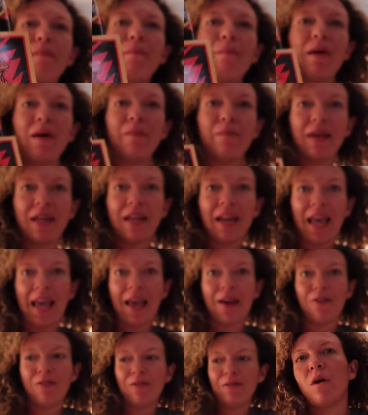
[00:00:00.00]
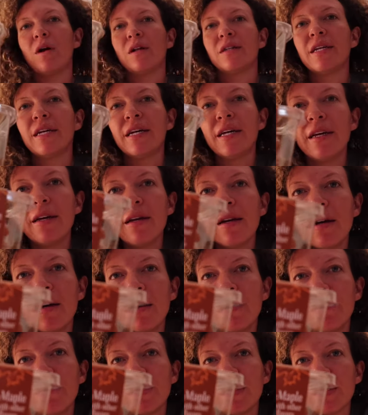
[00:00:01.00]
Pumpkin Ale. Walnut
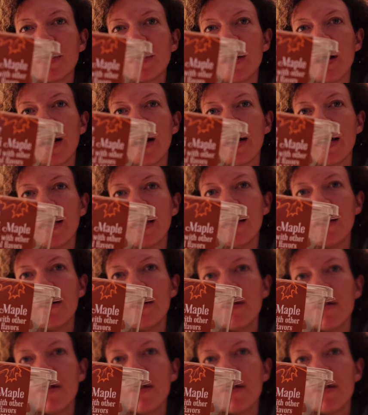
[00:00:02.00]
Biscotti.